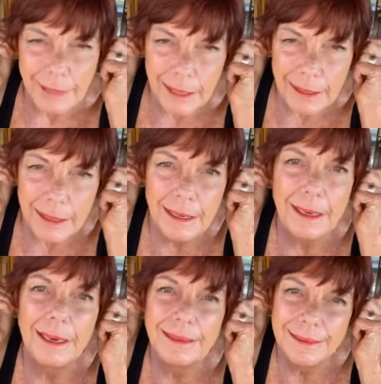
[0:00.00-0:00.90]

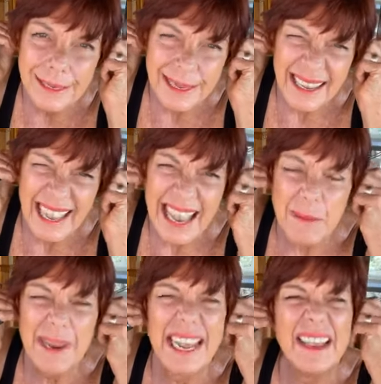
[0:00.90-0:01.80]
Oh, how
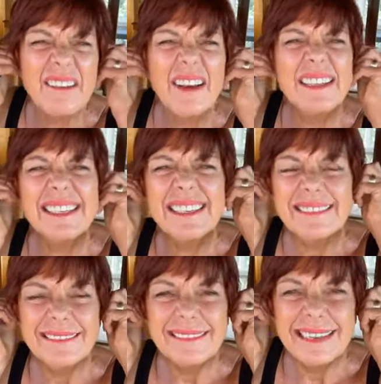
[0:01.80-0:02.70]
many of us
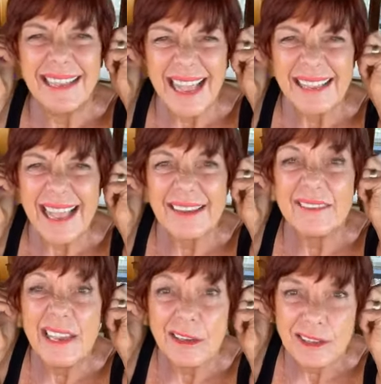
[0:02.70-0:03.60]

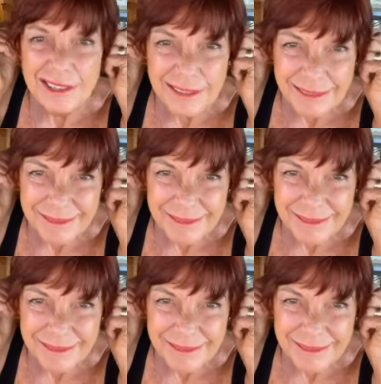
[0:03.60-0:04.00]
have guilt?